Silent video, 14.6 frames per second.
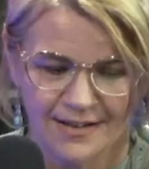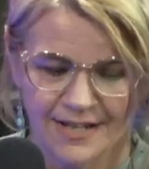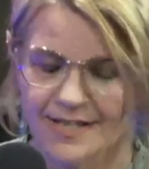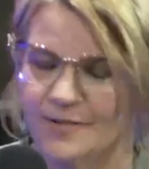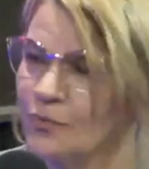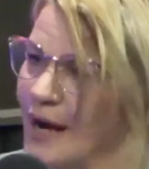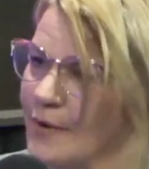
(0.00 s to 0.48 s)

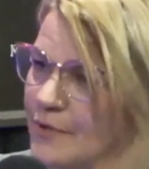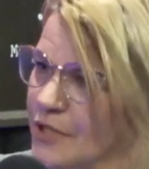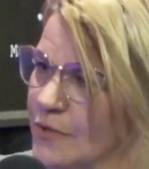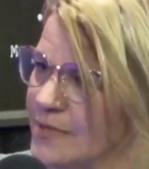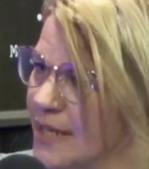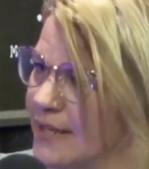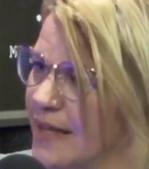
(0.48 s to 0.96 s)
because right when
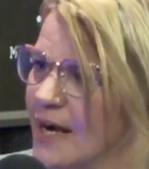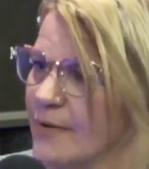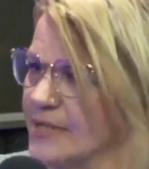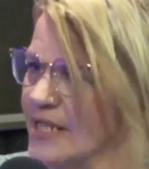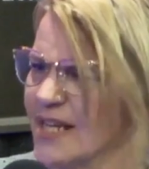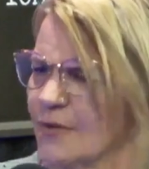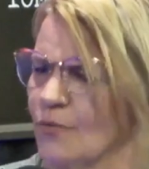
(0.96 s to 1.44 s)
you said that, I
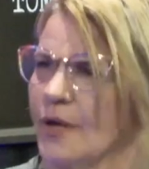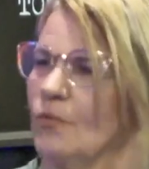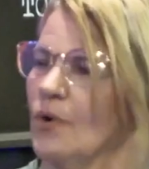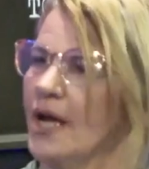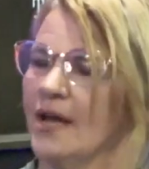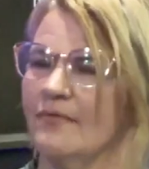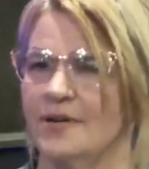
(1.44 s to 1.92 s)
was thinking like,
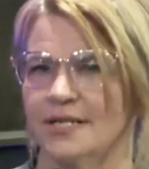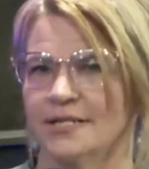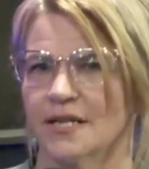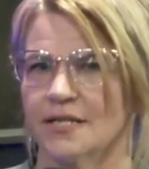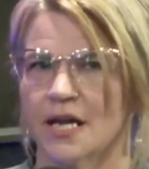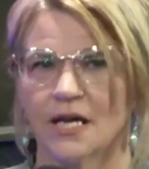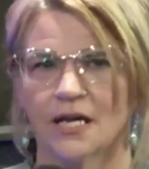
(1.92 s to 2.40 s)
why haven't I
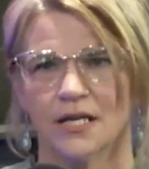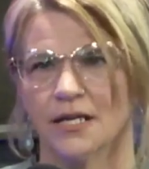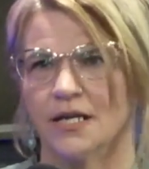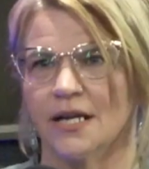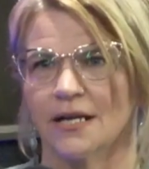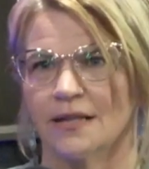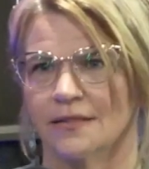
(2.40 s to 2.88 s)
done that? And
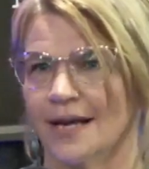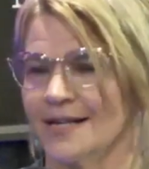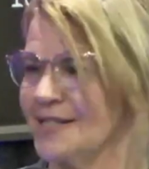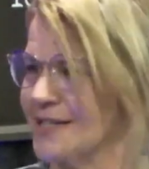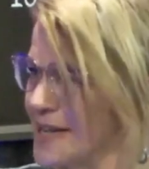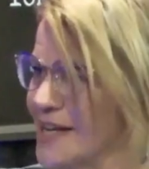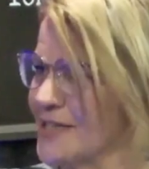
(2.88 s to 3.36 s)
and
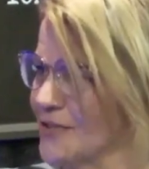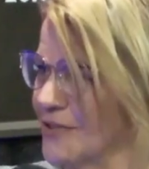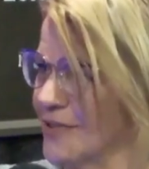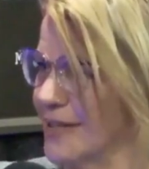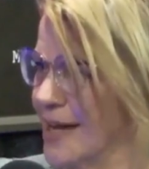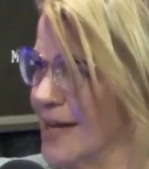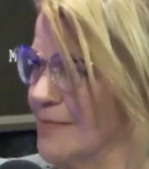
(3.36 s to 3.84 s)
that's the answer
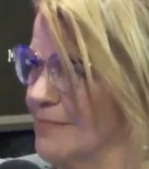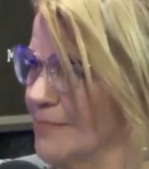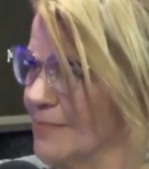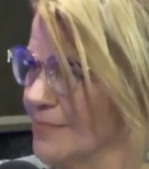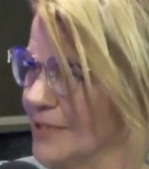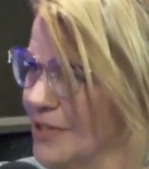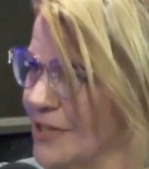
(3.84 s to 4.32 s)
that came,
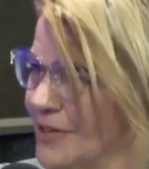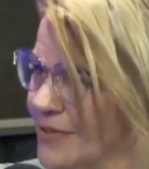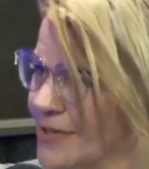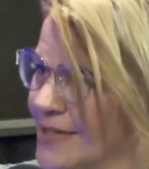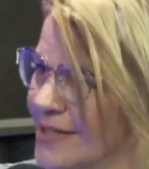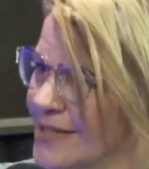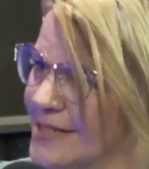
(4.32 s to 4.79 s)
you know,
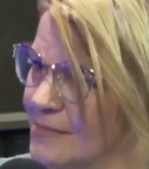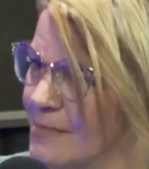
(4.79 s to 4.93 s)
to